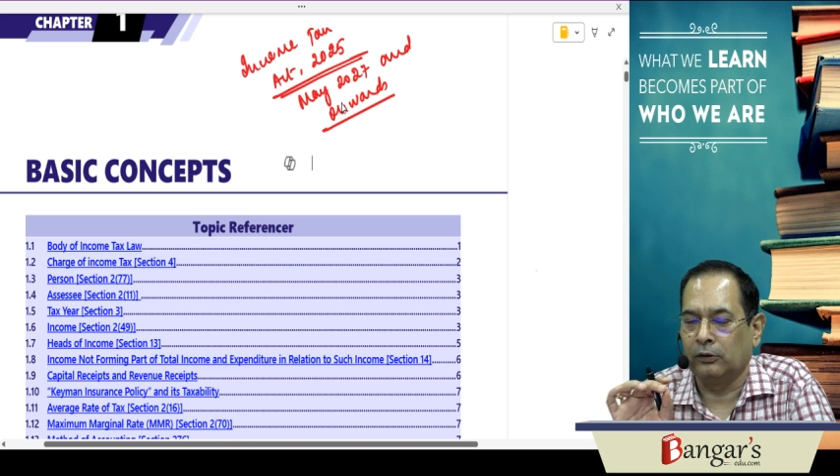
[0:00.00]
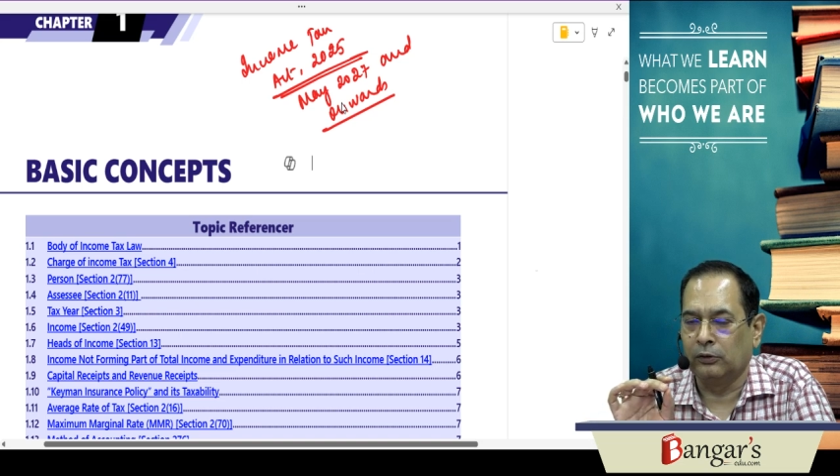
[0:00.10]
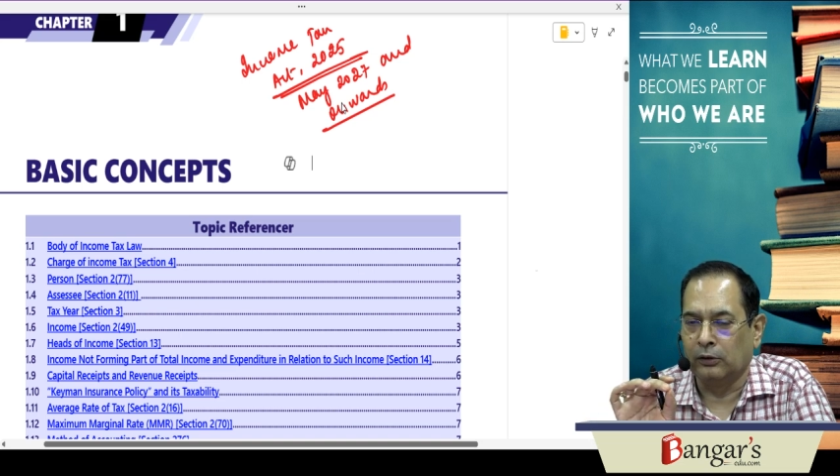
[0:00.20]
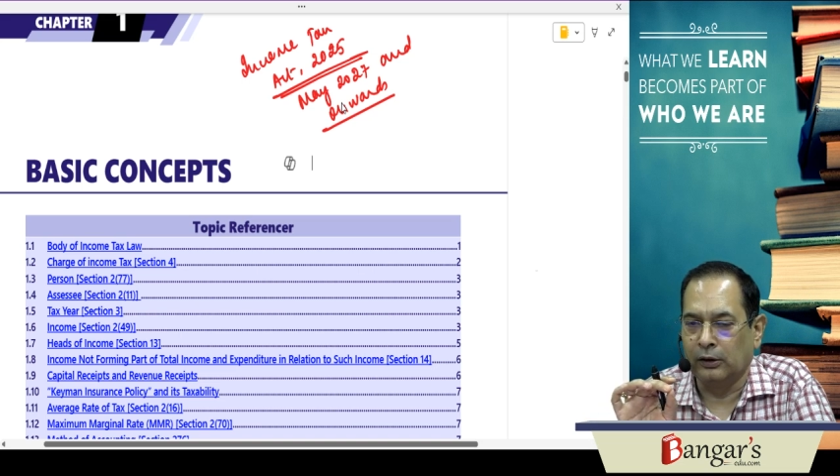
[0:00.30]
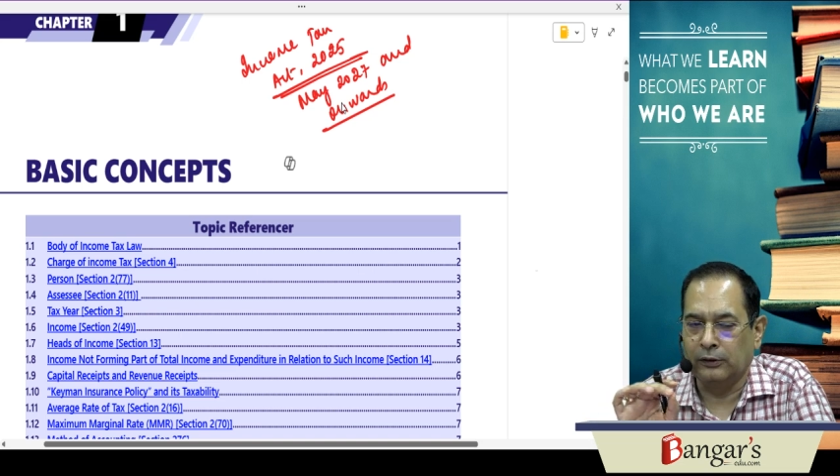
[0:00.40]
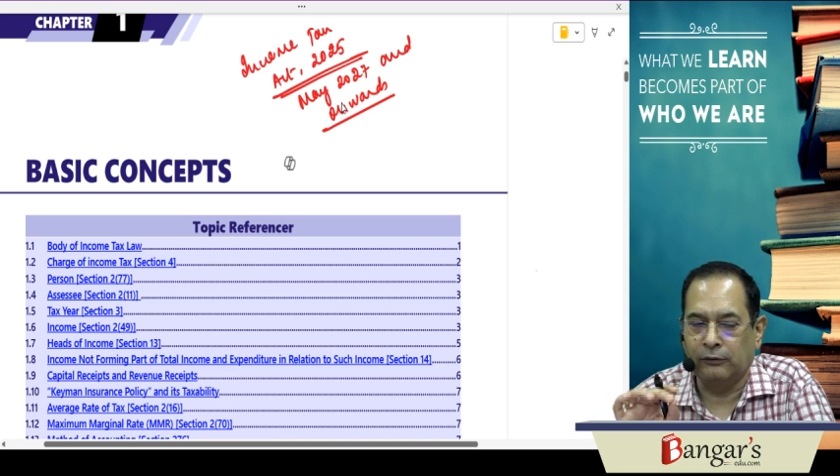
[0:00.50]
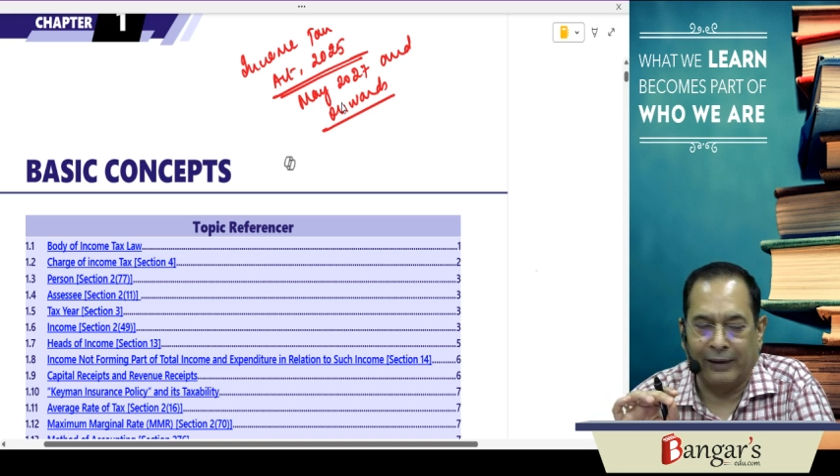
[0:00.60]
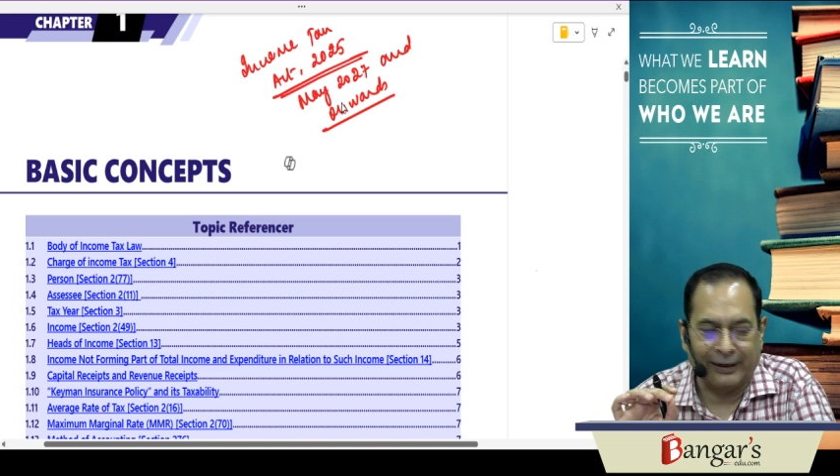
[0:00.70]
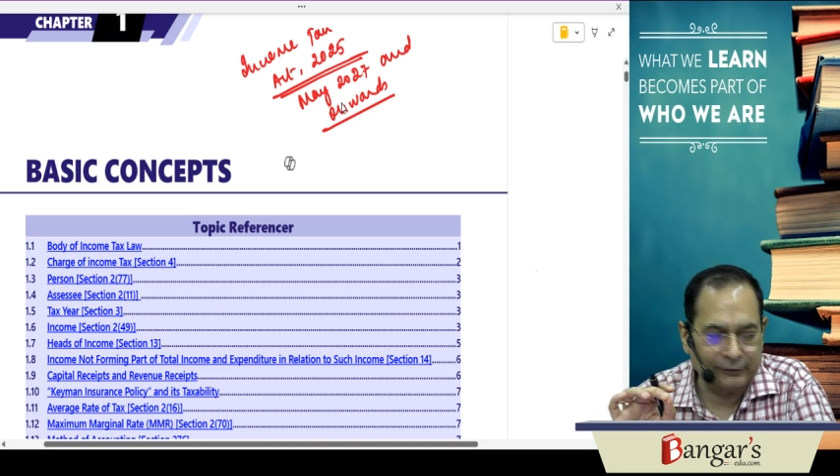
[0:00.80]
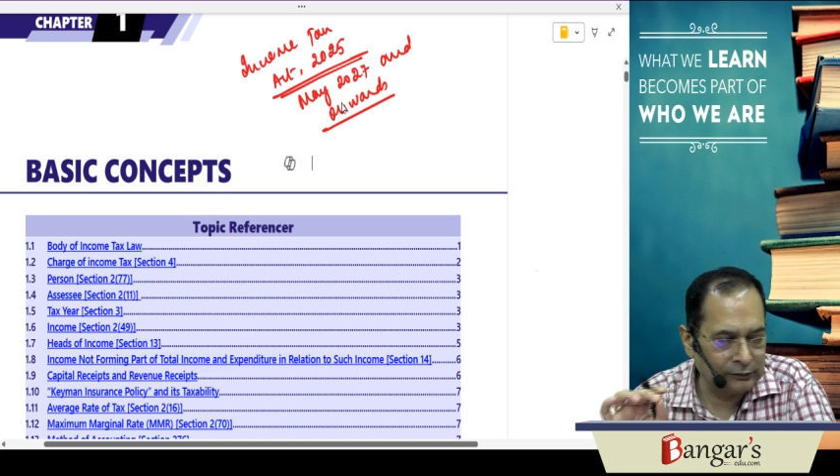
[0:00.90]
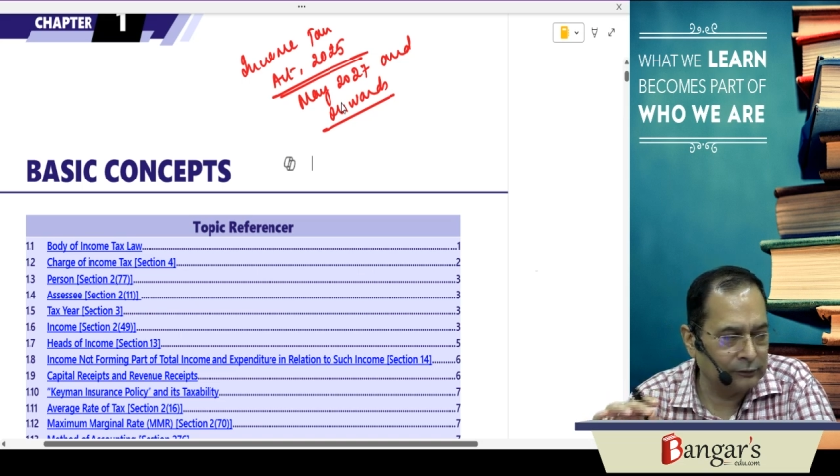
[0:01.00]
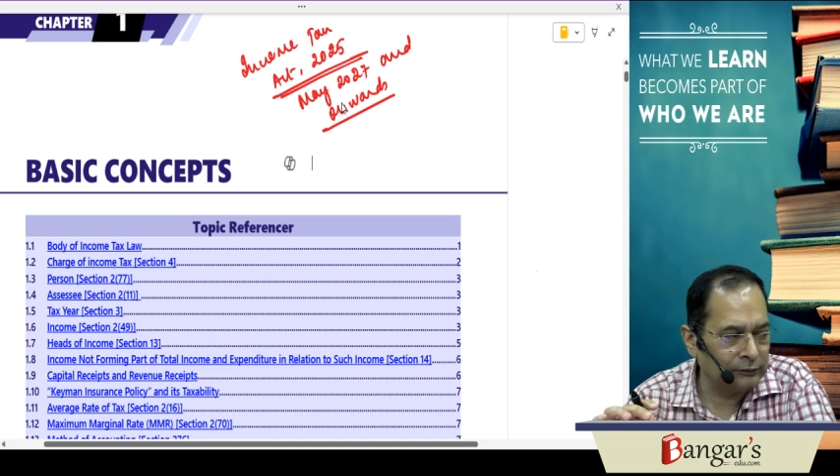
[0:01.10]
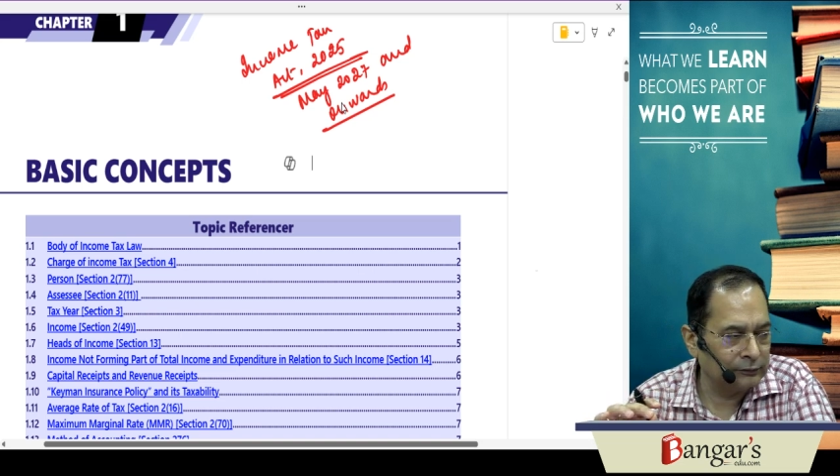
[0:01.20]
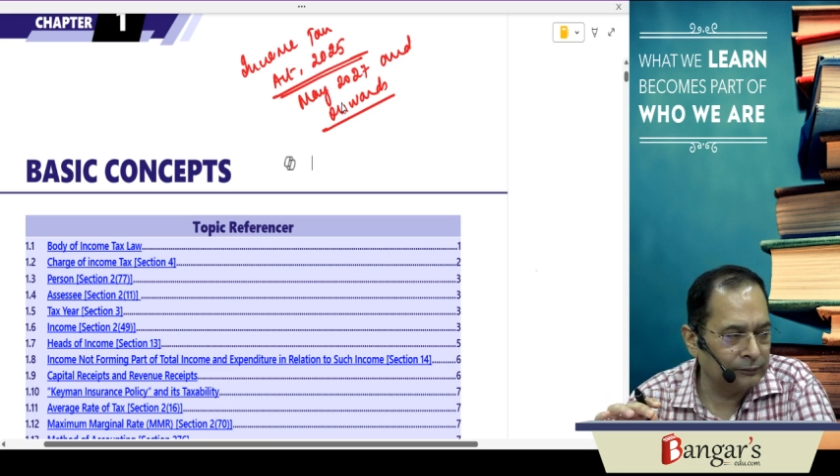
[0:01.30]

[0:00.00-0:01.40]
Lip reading: in the sections,